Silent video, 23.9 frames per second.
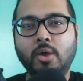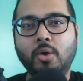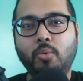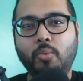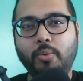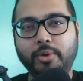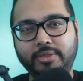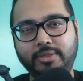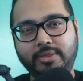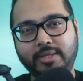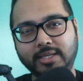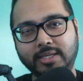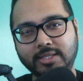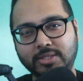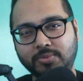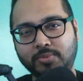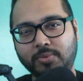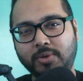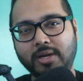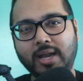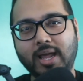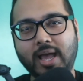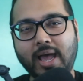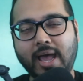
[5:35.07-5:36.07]
With this
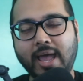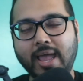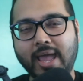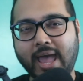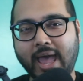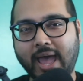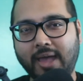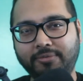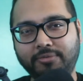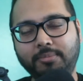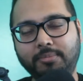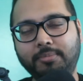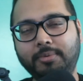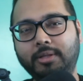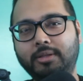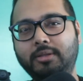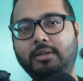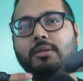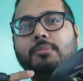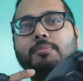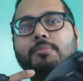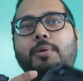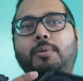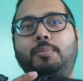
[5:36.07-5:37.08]
one, I have to be a
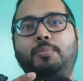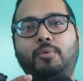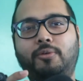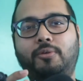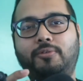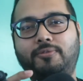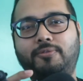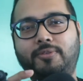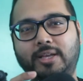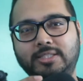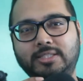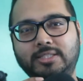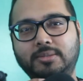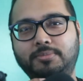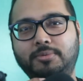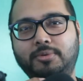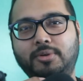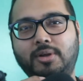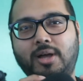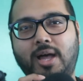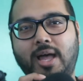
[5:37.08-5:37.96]
little bit more flexible.